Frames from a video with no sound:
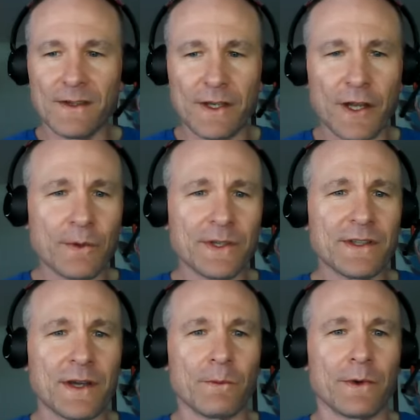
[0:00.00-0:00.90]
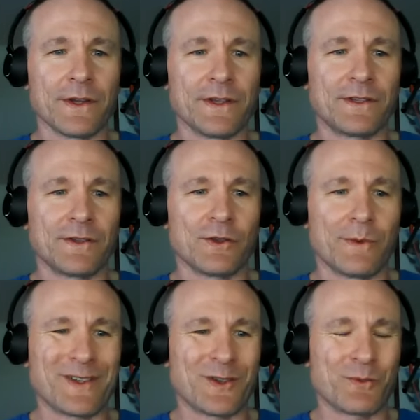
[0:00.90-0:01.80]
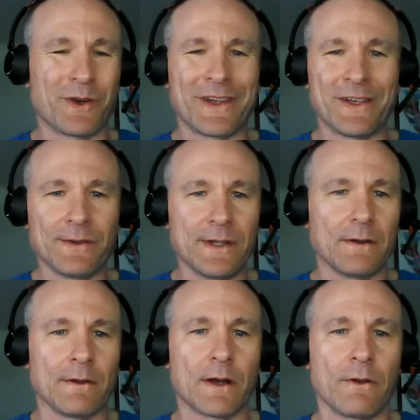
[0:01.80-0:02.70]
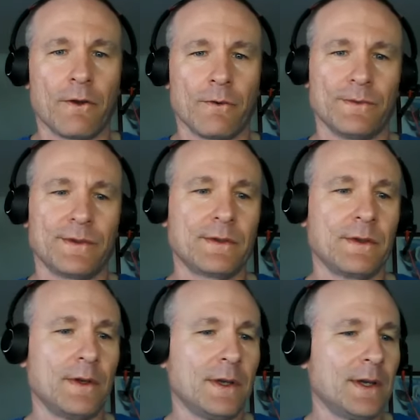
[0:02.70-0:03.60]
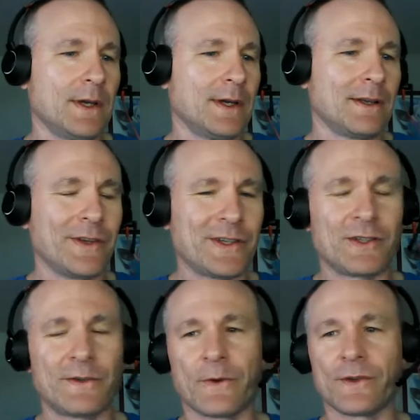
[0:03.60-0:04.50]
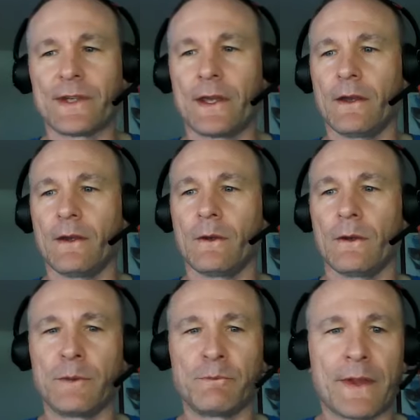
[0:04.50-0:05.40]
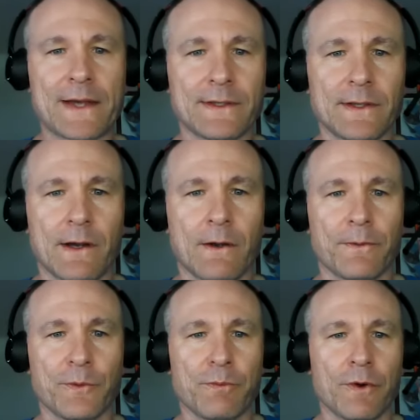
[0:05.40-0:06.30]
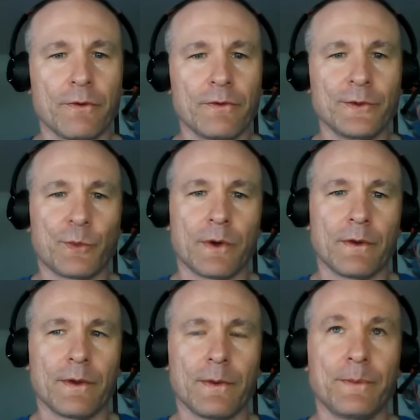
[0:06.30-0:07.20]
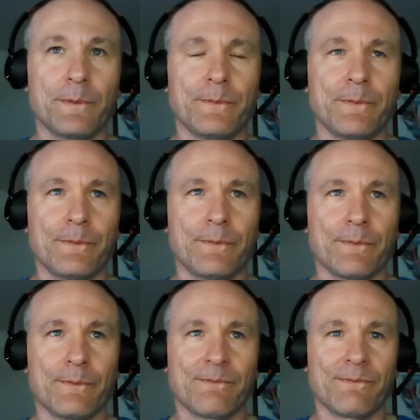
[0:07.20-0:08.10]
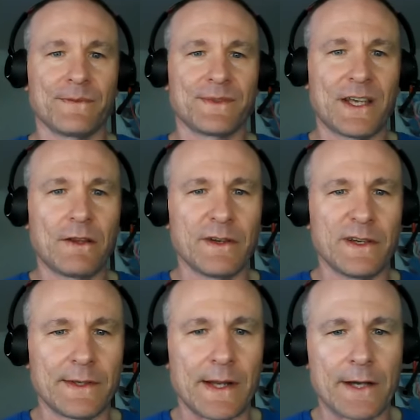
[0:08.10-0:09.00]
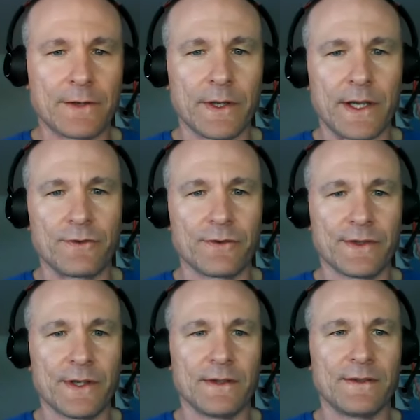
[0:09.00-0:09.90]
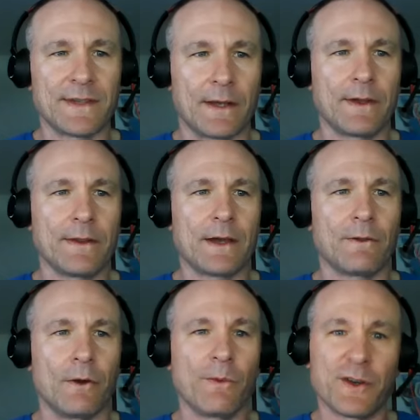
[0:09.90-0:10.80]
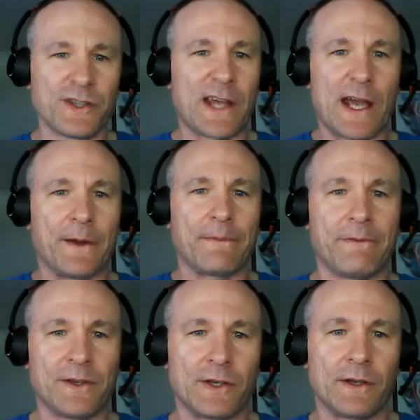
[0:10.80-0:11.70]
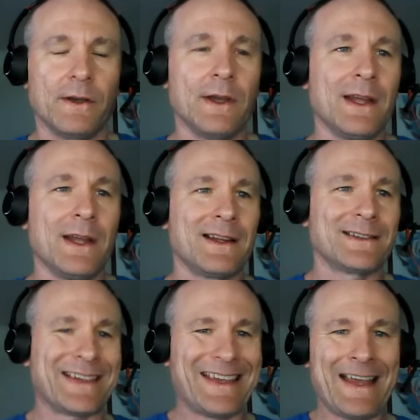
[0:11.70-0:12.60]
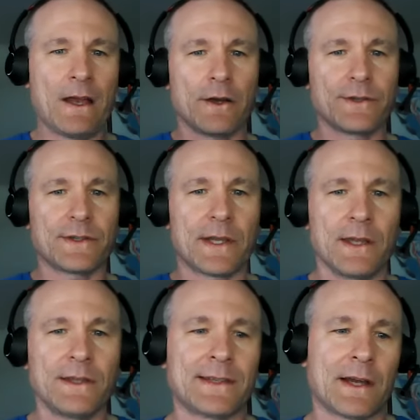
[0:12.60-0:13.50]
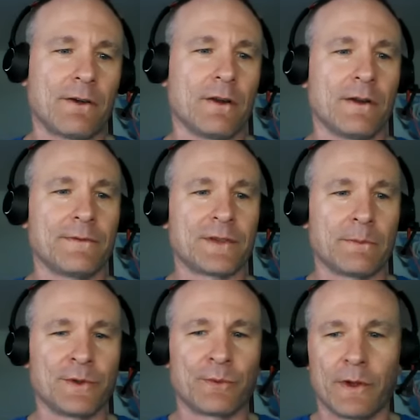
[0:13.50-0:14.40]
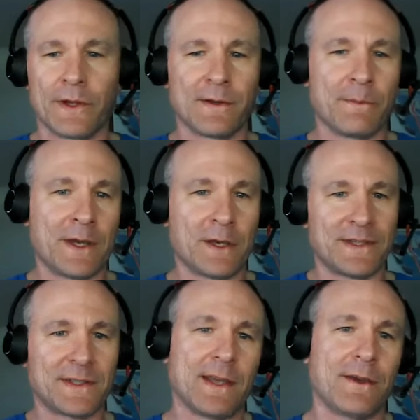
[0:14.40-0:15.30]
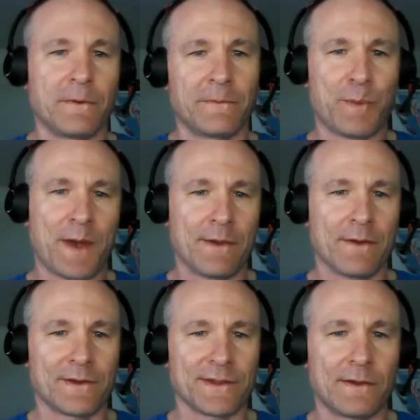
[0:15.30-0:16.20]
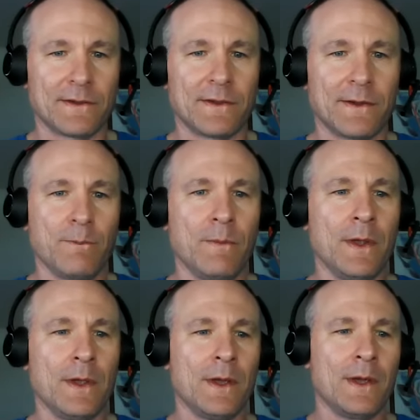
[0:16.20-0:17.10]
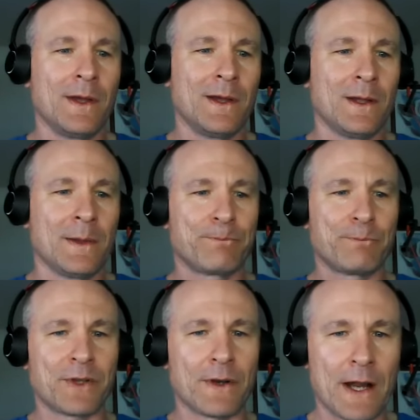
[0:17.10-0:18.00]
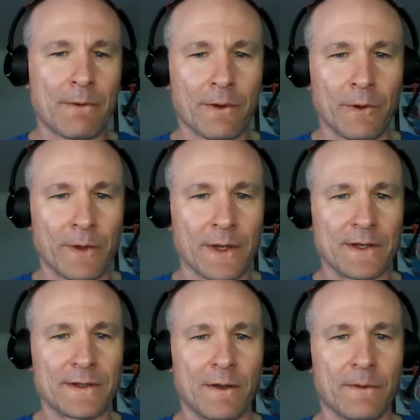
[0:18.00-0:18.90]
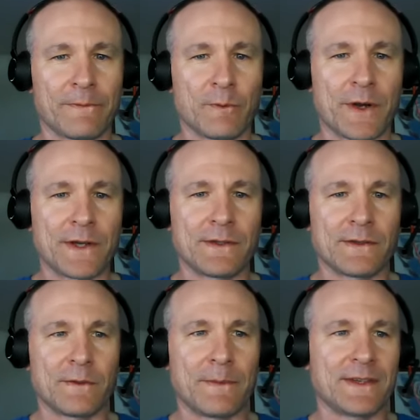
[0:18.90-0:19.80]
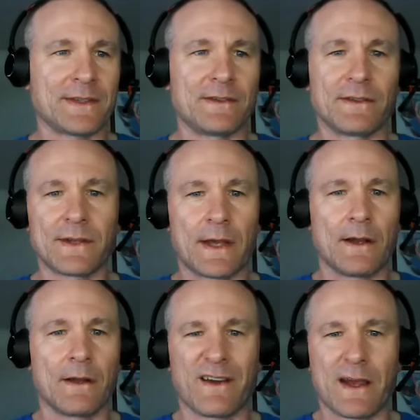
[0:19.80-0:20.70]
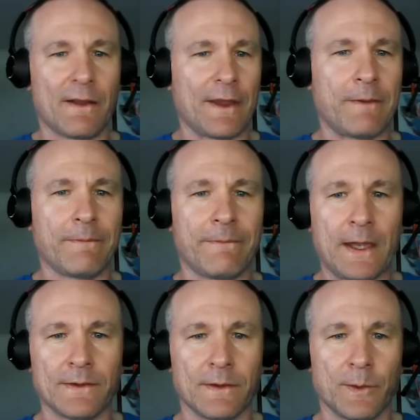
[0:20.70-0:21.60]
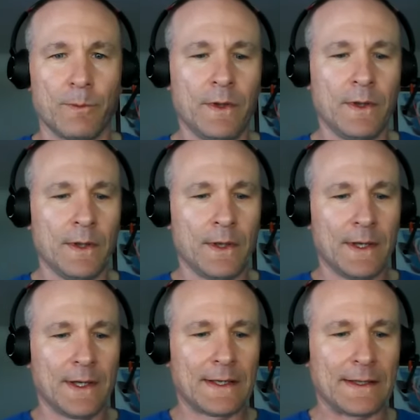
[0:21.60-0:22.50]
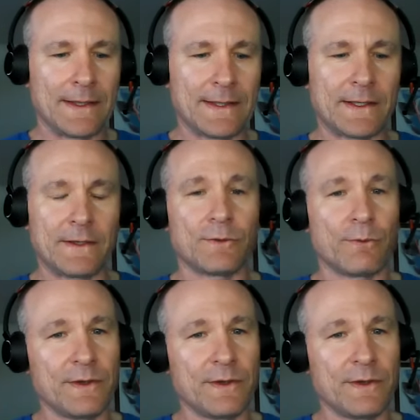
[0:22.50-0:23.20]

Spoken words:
It's not one of these situations where like you see a lot of loans listed for sale and blasted out through brokers where the seller isn't actually interested in selling that loan. They're just kind of fishing. It's like, yeah, I'll just hang these out here. And if someone's willing to make a mistake and overpay, then I'll sell it to them. But they're not really willing to sell them for prices to make sense. They're kind of like phantom listings.